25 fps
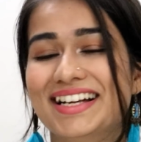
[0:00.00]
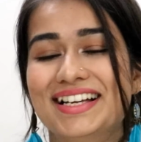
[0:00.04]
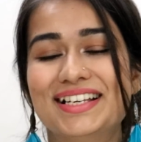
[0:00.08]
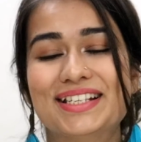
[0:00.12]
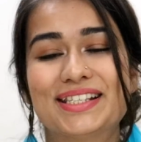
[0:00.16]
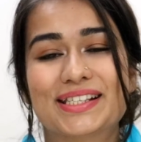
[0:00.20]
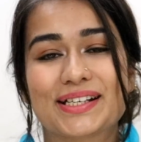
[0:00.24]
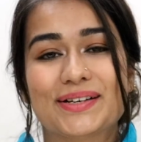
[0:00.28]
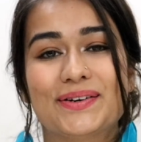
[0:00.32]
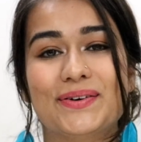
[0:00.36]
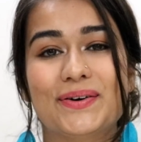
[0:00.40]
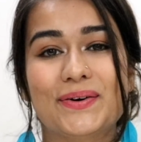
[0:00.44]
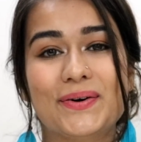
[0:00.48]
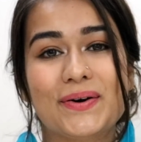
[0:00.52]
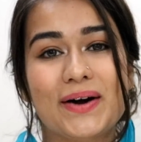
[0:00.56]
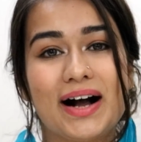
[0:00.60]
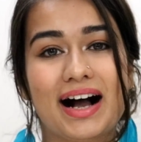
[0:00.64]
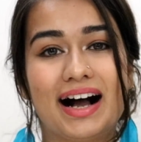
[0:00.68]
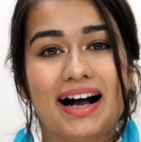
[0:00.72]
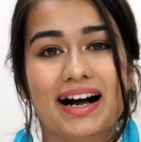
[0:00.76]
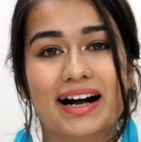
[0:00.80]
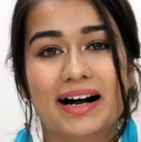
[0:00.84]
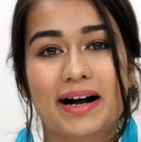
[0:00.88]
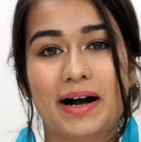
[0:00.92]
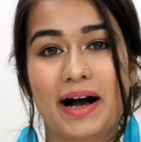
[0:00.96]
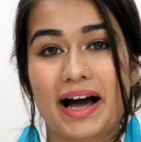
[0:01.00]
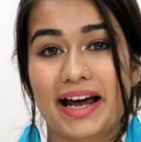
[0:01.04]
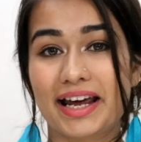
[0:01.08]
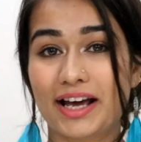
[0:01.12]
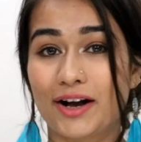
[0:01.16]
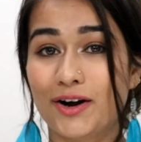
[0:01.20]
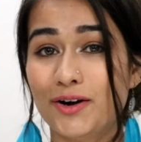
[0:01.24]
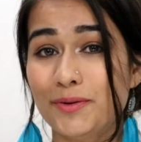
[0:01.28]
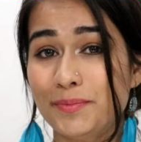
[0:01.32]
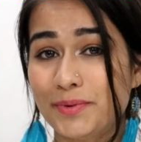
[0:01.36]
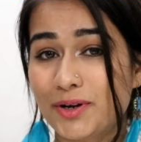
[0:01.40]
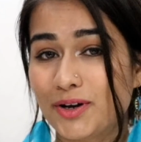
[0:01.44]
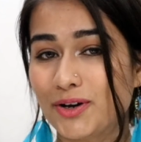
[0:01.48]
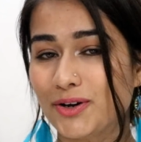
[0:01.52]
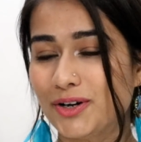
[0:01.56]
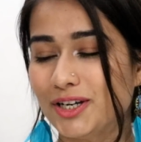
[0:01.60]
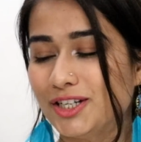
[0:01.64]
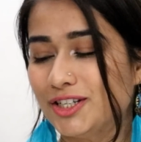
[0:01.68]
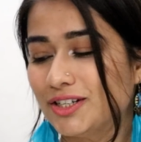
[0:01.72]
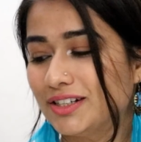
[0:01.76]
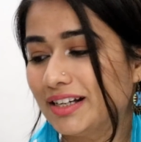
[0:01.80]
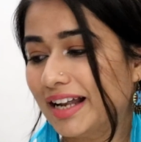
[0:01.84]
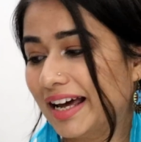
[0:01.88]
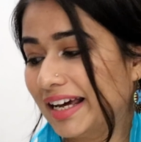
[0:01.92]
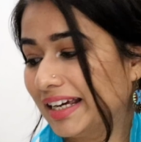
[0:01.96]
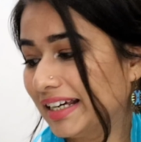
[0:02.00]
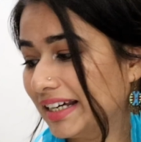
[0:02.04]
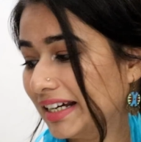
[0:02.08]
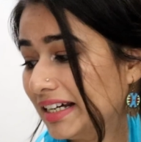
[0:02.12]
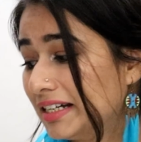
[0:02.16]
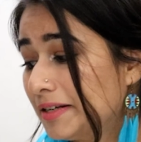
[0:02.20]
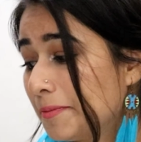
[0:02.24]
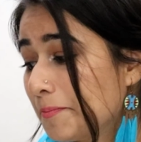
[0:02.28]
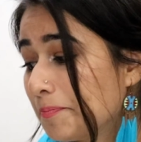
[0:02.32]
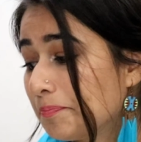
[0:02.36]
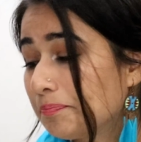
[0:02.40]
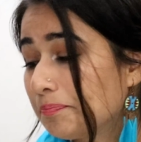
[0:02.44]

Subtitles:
So I hope you're going to like it.